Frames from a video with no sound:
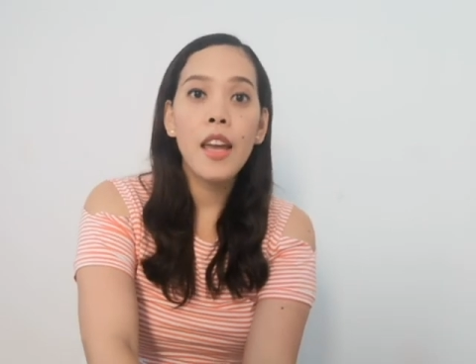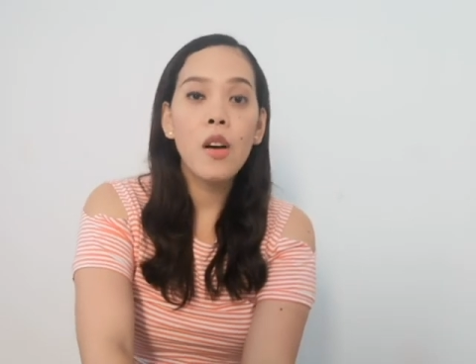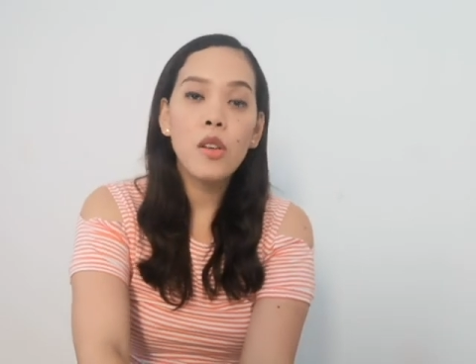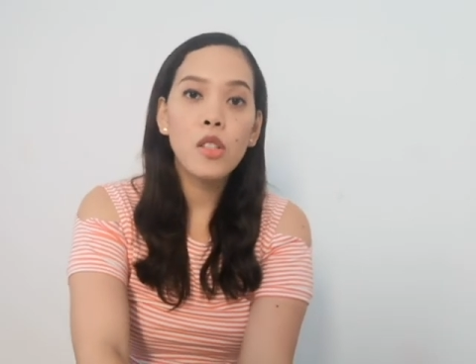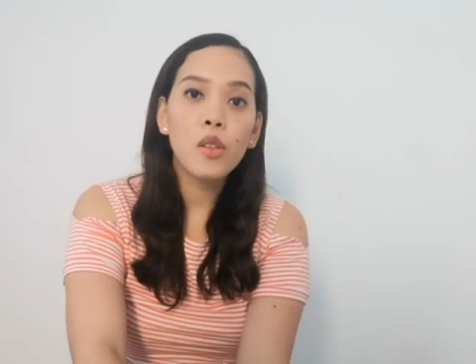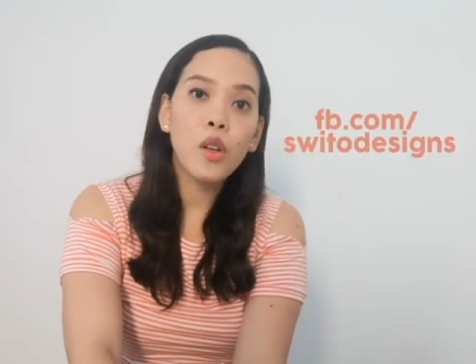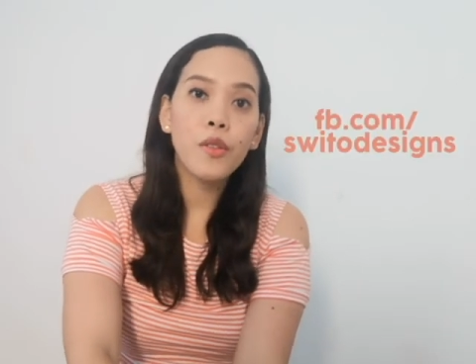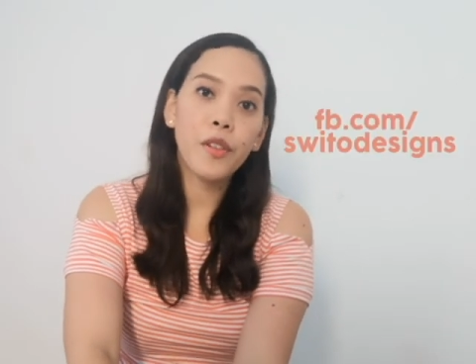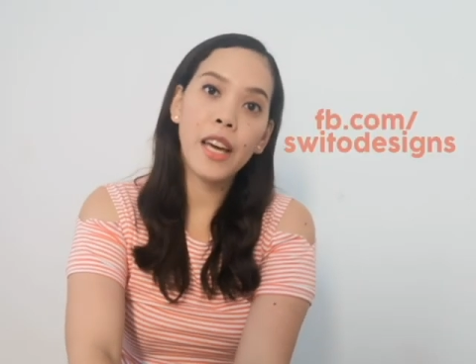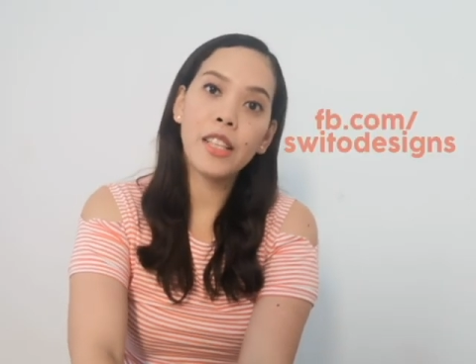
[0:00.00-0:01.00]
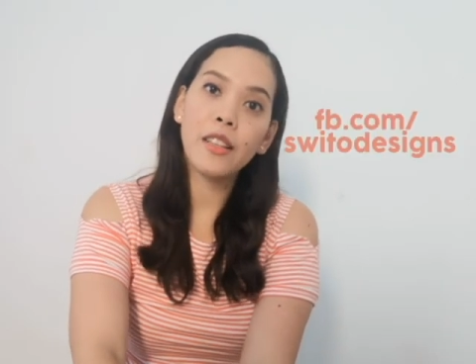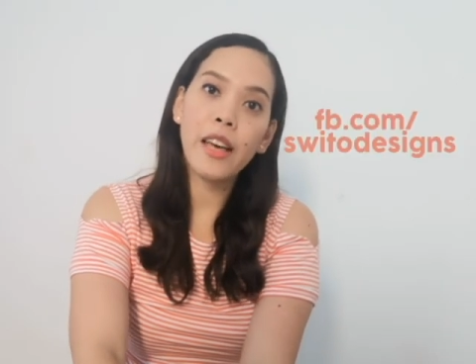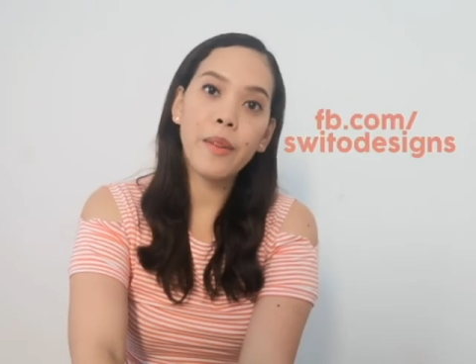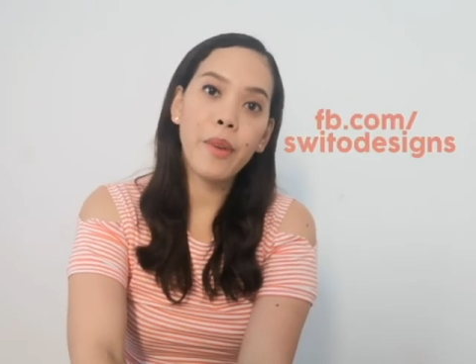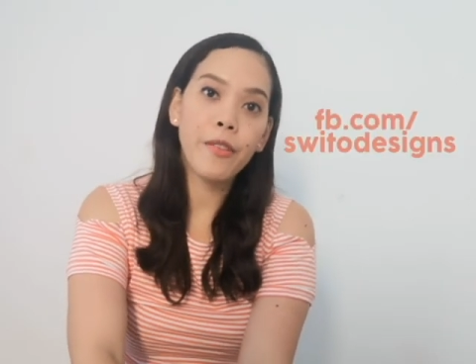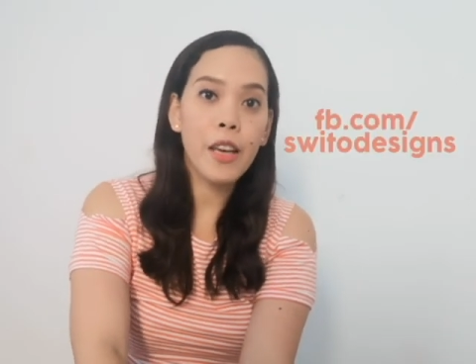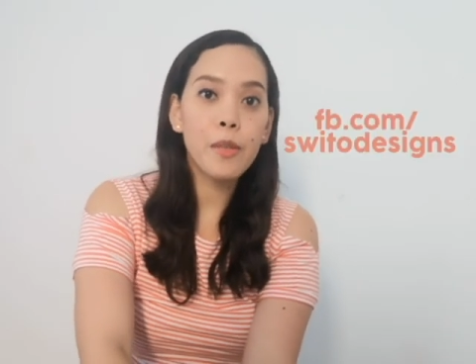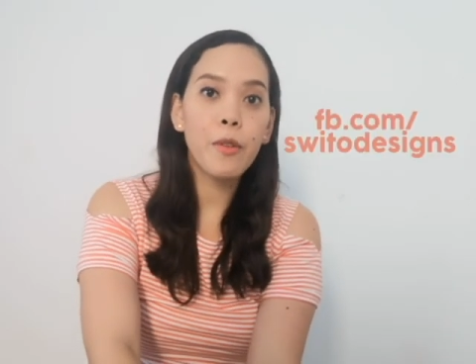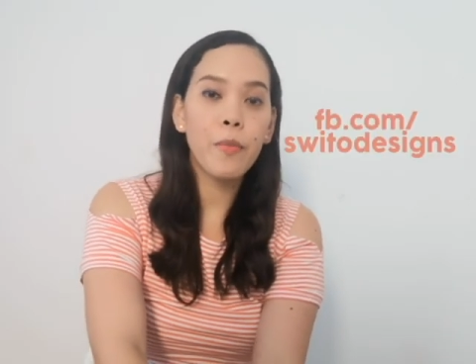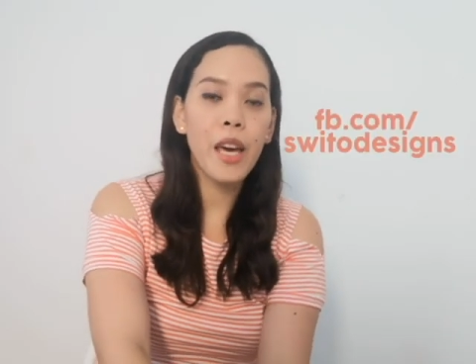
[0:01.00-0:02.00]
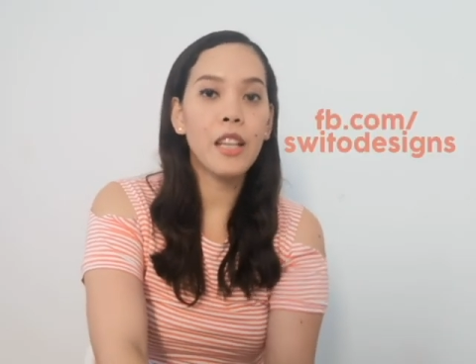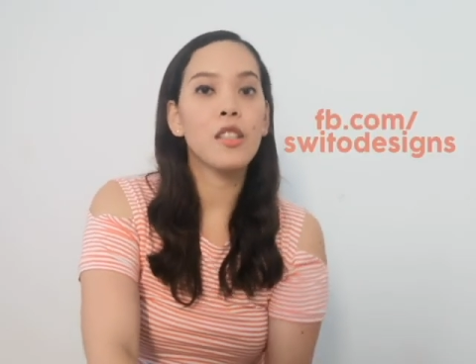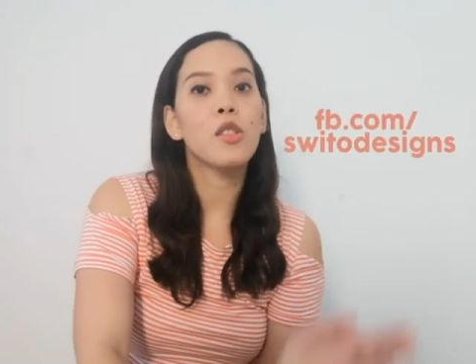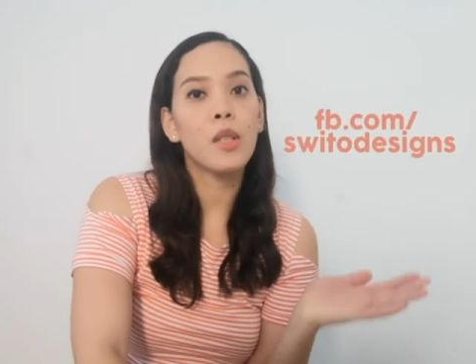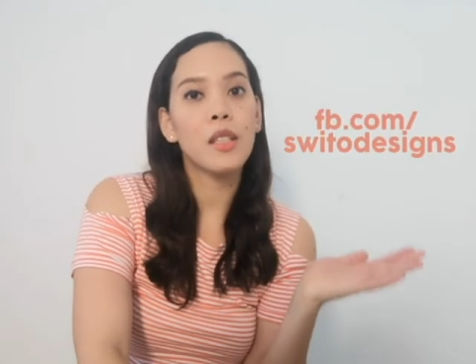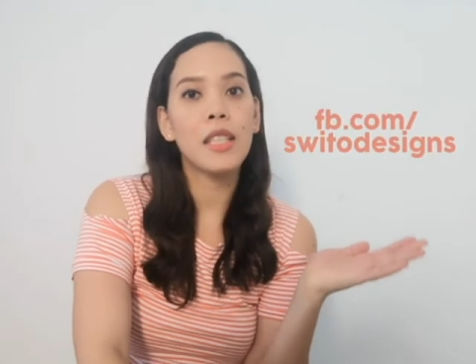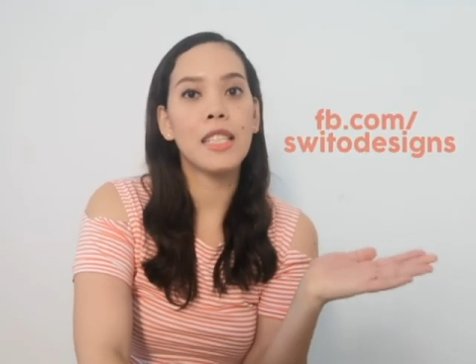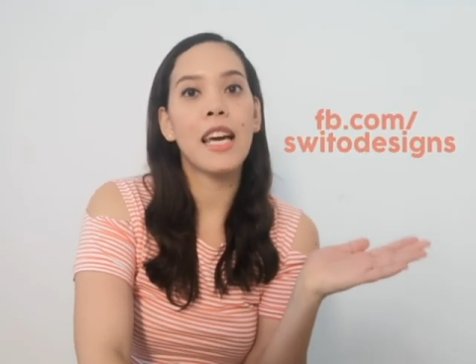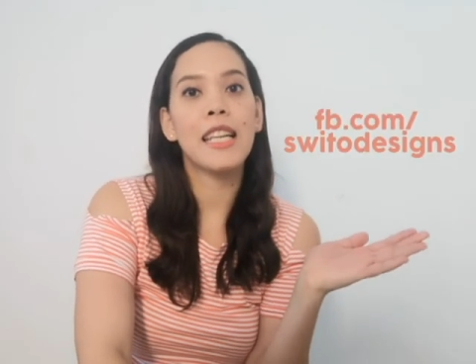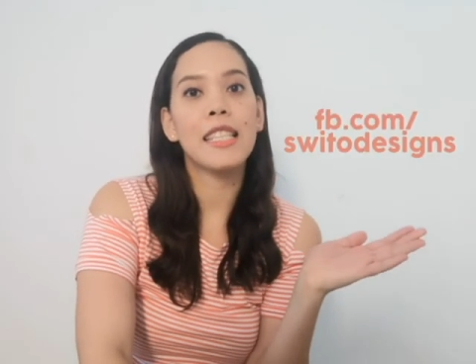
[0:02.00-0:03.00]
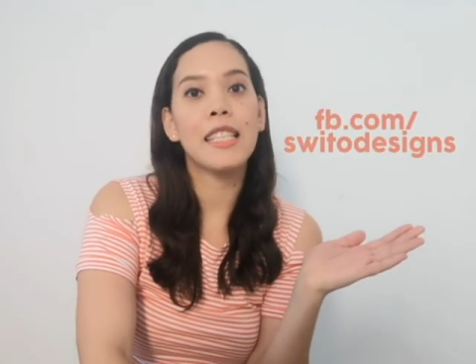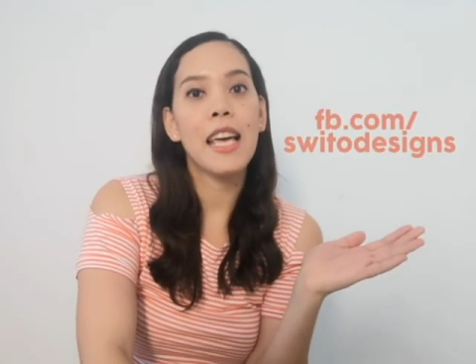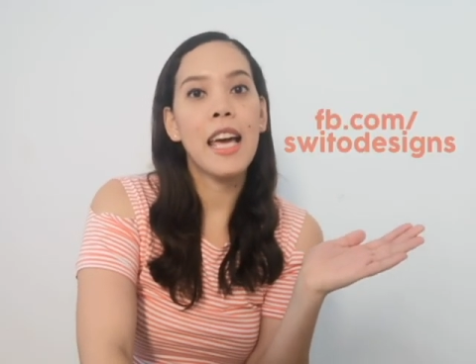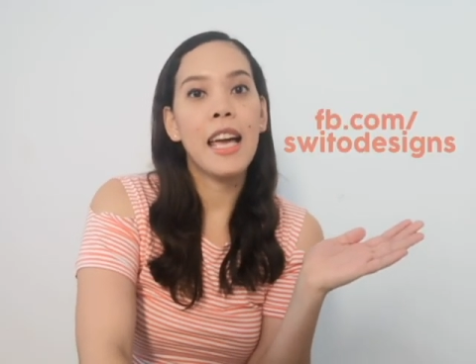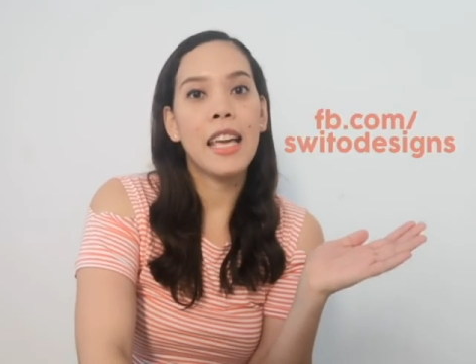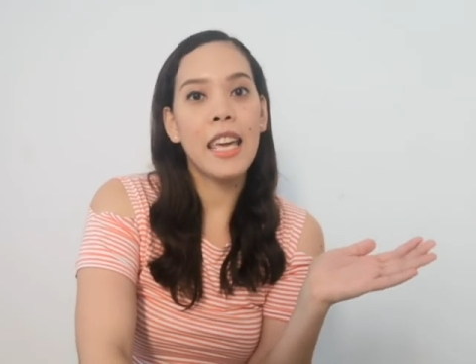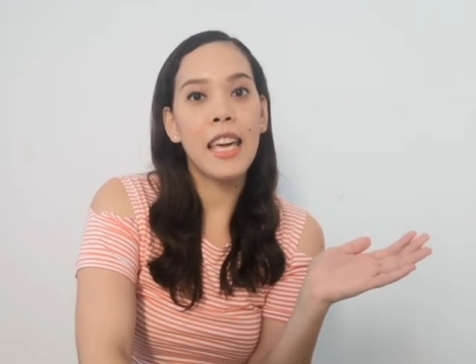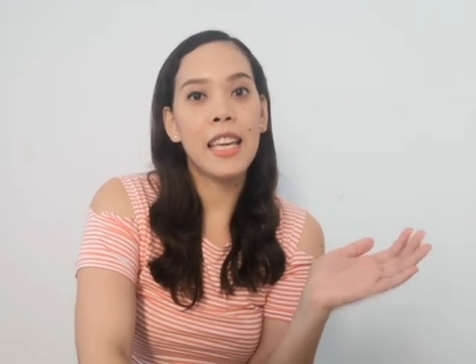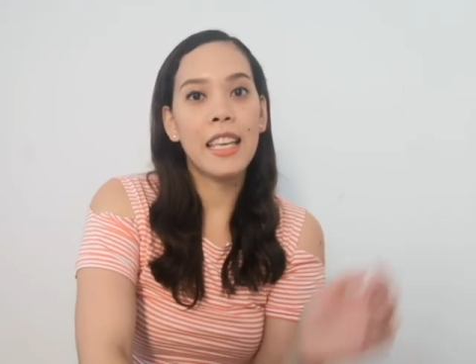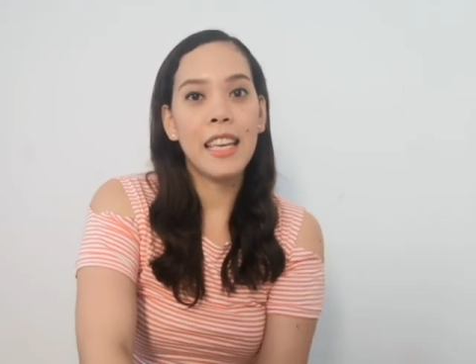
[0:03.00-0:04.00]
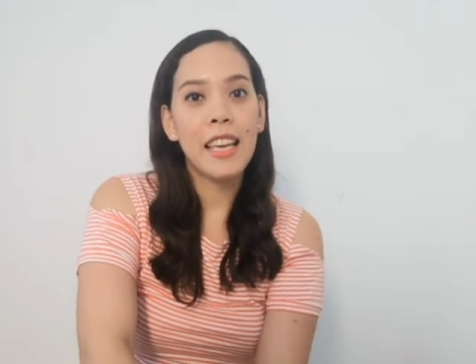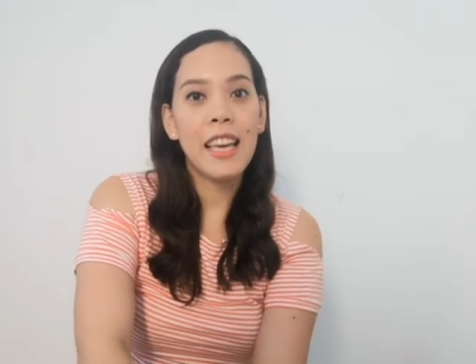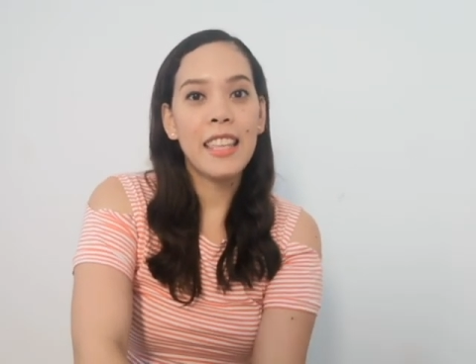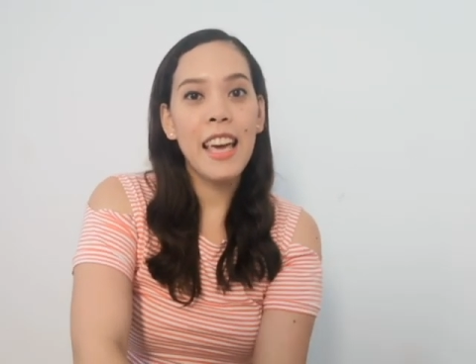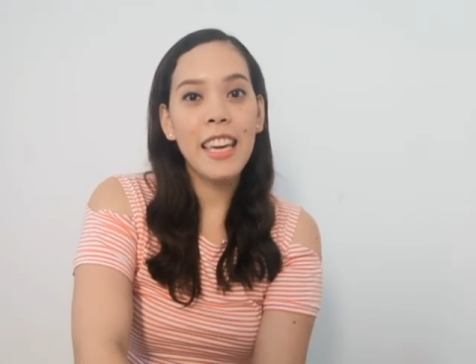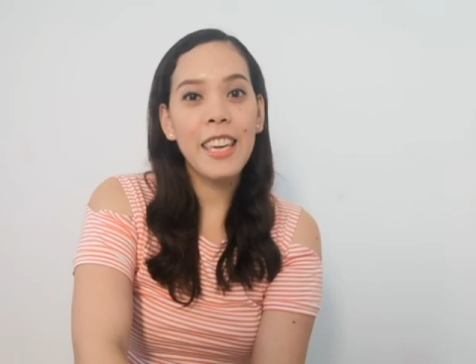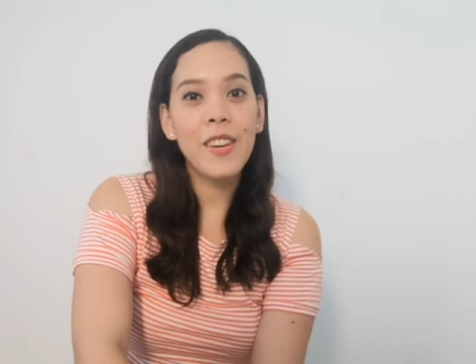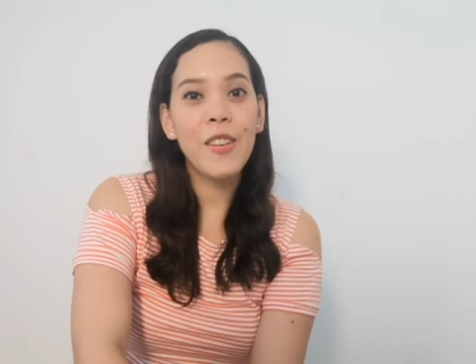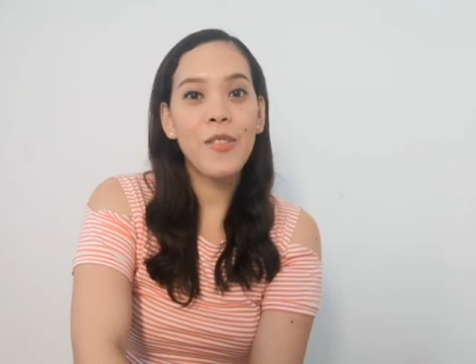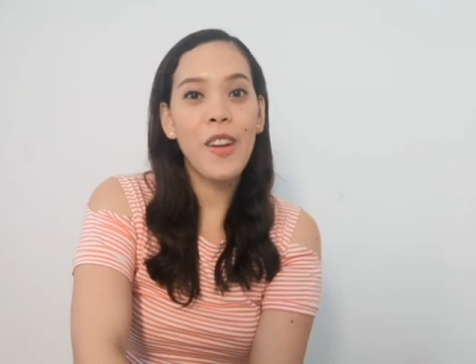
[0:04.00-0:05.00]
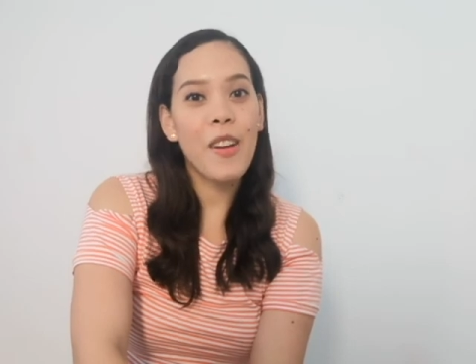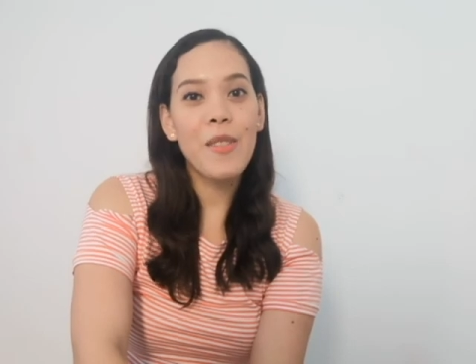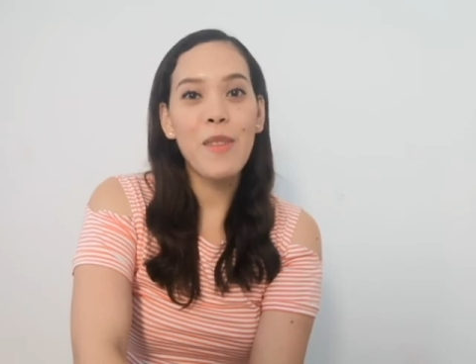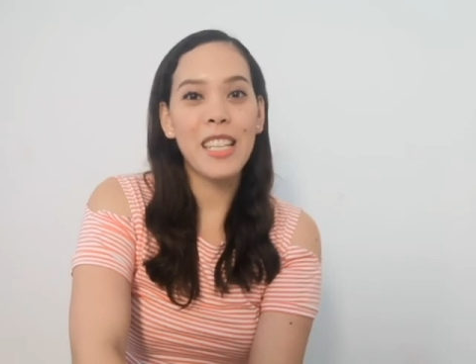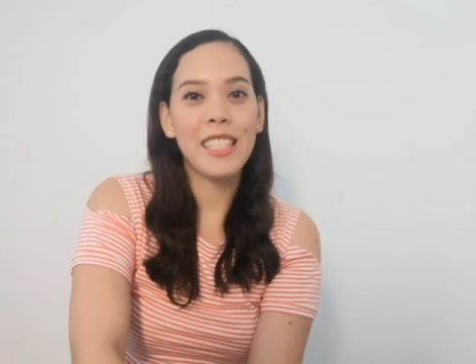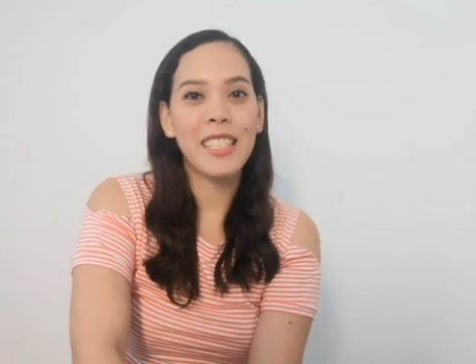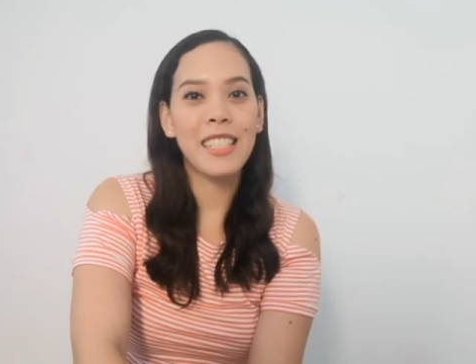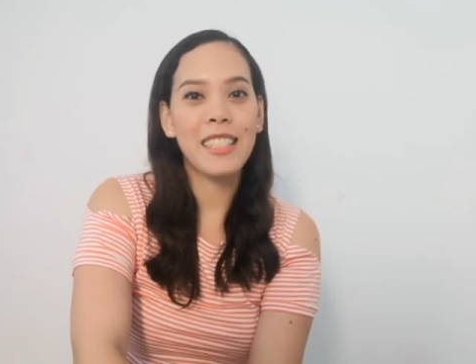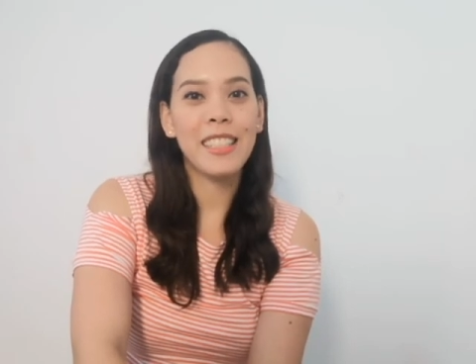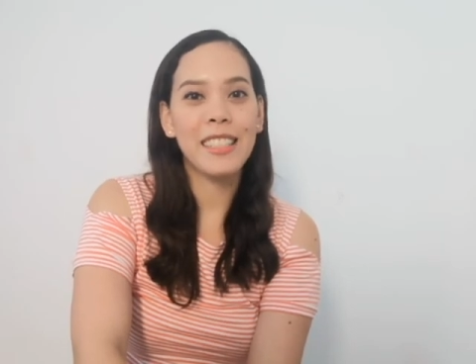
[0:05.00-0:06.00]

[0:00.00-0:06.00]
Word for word: And also don't forget to like my Facebook page, Swito Designs Inc. Thank you very much.